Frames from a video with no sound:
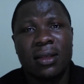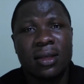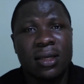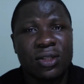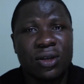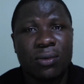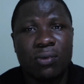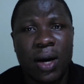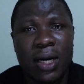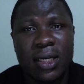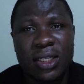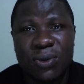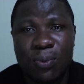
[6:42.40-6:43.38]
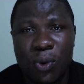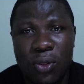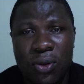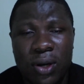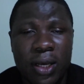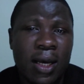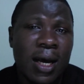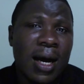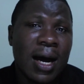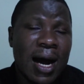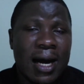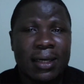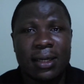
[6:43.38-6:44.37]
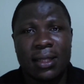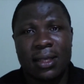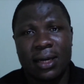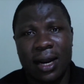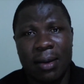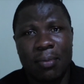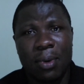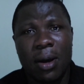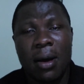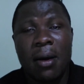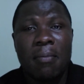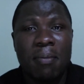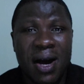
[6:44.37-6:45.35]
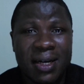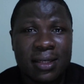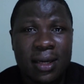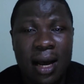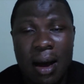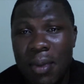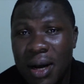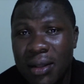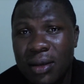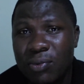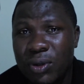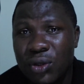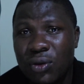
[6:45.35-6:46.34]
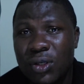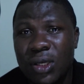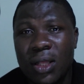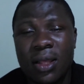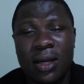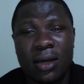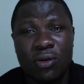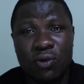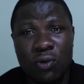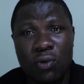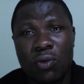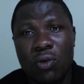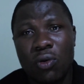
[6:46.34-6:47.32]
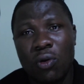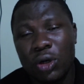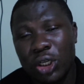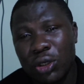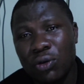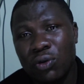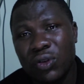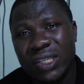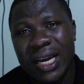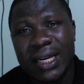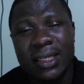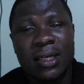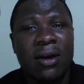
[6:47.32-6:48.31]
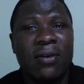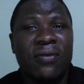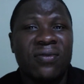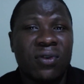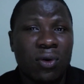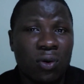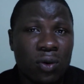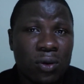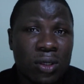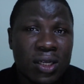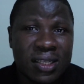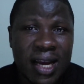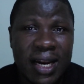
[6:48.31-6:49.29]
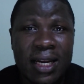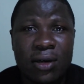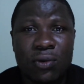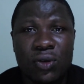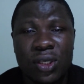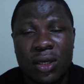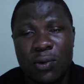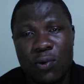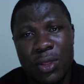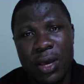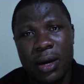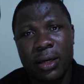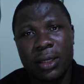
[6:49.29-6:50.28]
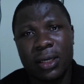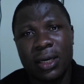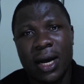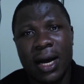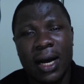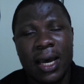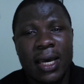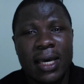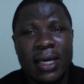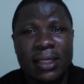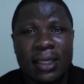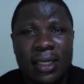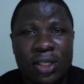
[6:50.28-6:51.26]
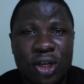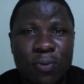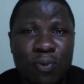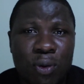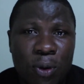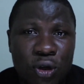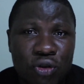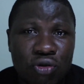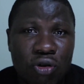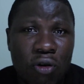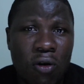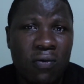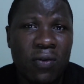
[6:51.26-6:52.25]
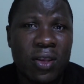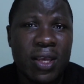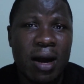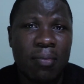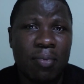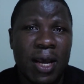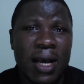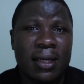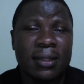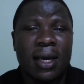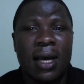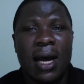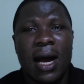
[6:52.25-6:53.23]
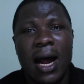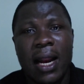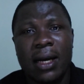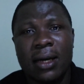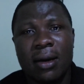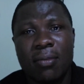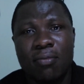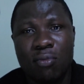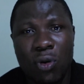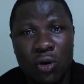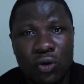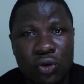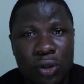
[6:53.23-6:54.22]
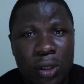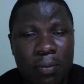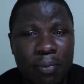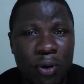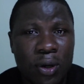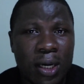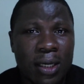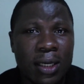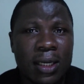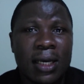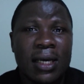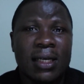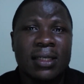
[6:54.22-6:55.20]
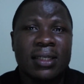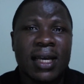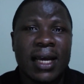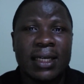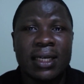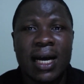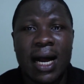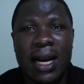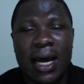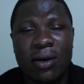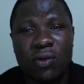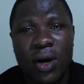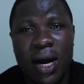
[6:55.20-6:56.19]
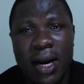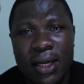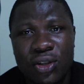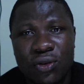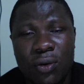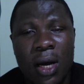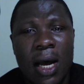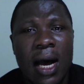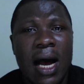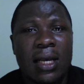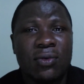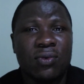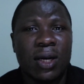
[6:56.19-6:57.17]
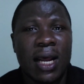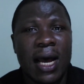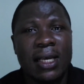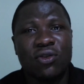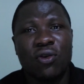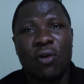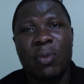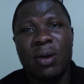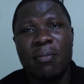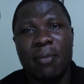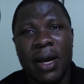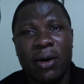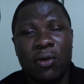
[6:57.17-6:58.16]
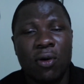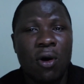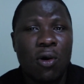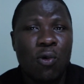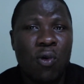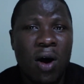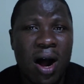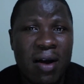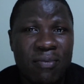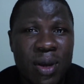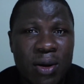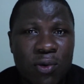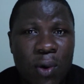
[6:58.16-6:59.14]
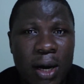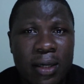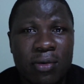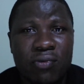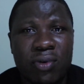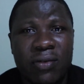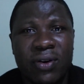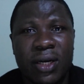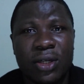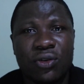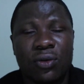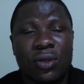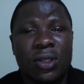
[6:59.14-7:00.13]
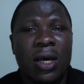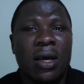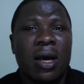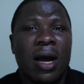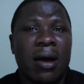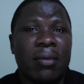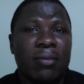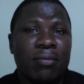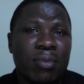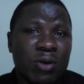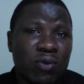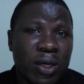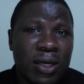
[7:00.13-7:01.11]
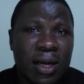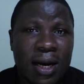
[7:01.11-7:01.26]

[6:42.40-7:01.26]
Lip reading: things run smoothly at the club. But among the reasons they do continue to cite for deciding to stick with Erik ten Hag is his promotion of young players, and most importantly, citing Alejandro Garnacho as well as Kobbie Mainoo, who have been quite revelations between